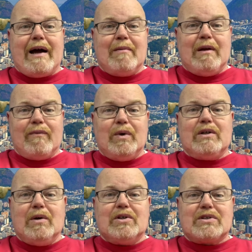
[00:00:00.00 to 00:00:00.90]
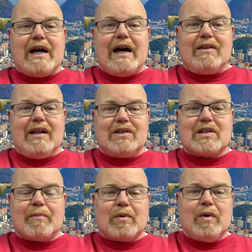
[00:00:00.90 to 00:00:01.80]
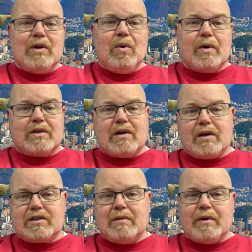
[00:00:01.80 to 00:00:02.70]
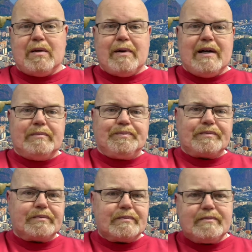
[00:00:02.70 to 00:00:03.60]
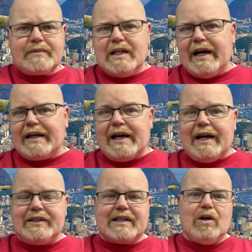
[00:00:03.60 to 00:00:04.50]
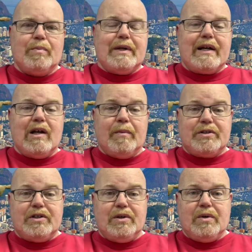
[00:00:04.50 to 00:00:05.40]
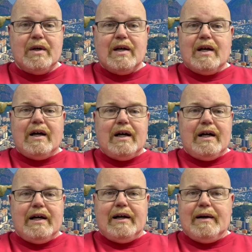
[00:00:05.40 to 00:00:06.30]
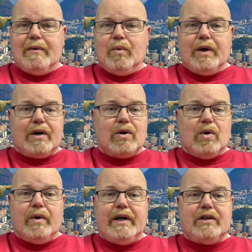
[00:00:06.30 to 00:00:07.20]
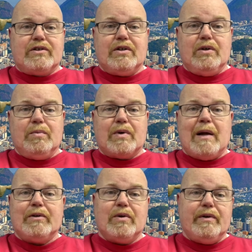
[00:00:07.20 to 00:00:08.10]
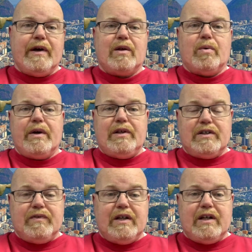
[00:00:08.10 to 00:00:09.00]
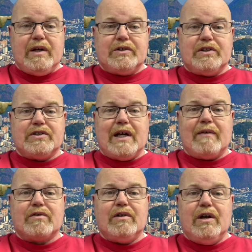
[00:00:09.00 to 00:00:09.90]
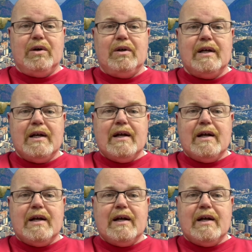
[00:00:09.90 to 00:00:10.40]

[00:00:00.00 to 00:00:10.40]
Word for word: it if we do decide that it's something we do want to talk to somebody about. All right, guys, I hope that helps you. Uh, we're going to probably do another one of these videos this afternoon.